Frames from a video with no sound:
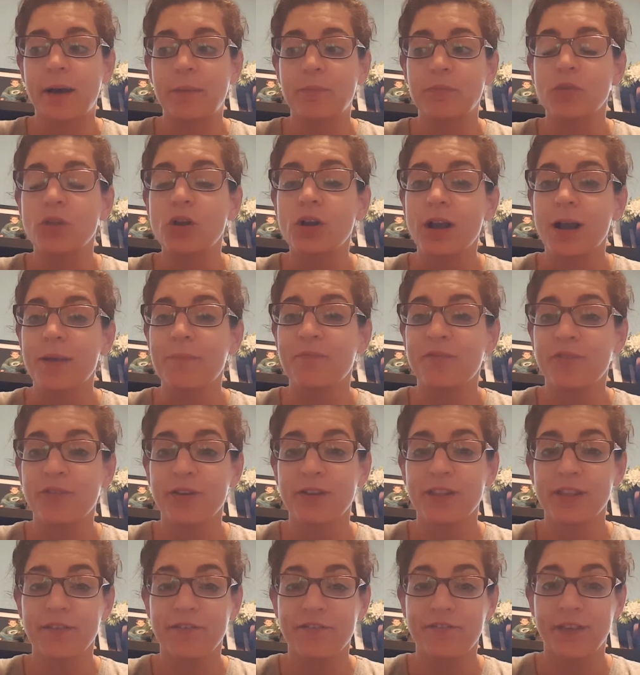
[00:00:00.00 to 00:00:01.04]
Look up
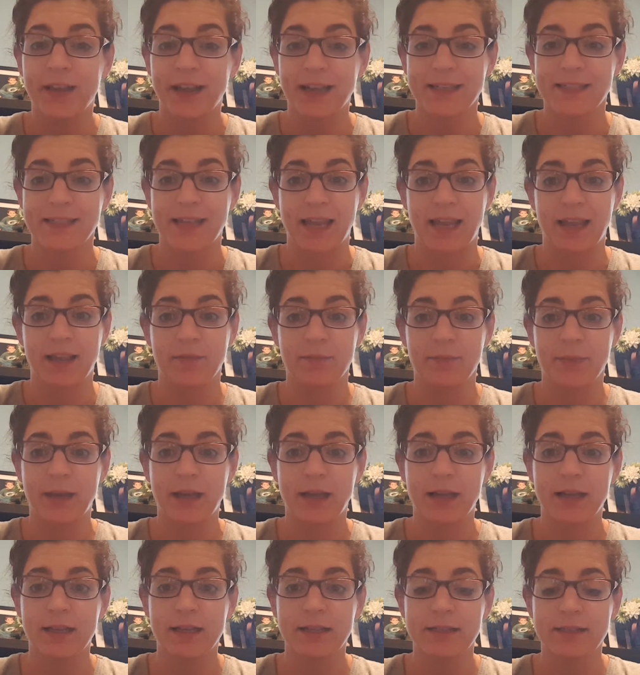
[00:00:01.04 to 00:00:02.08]
for the Fixate,
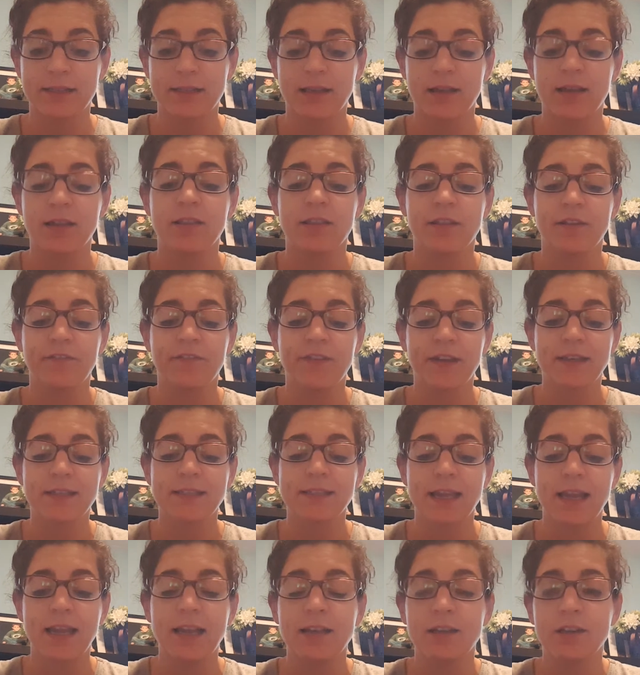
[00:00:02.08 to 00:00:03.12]
because the
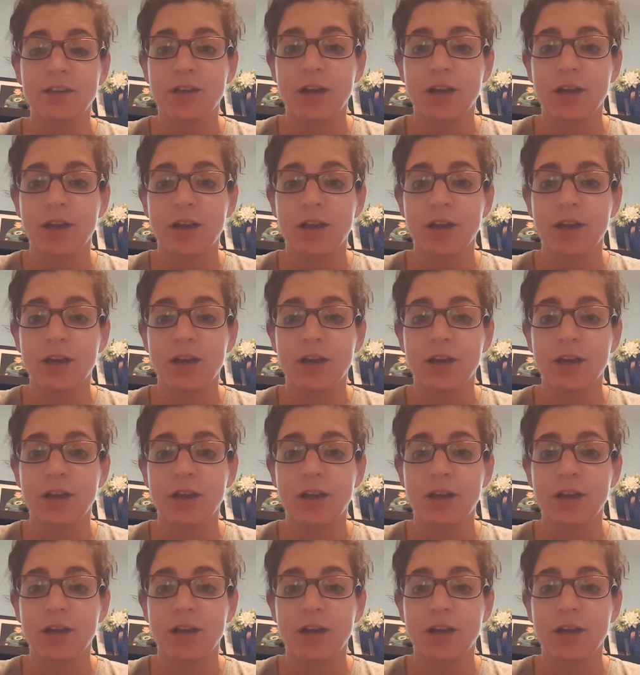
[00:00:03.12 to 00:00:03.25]
Fixate,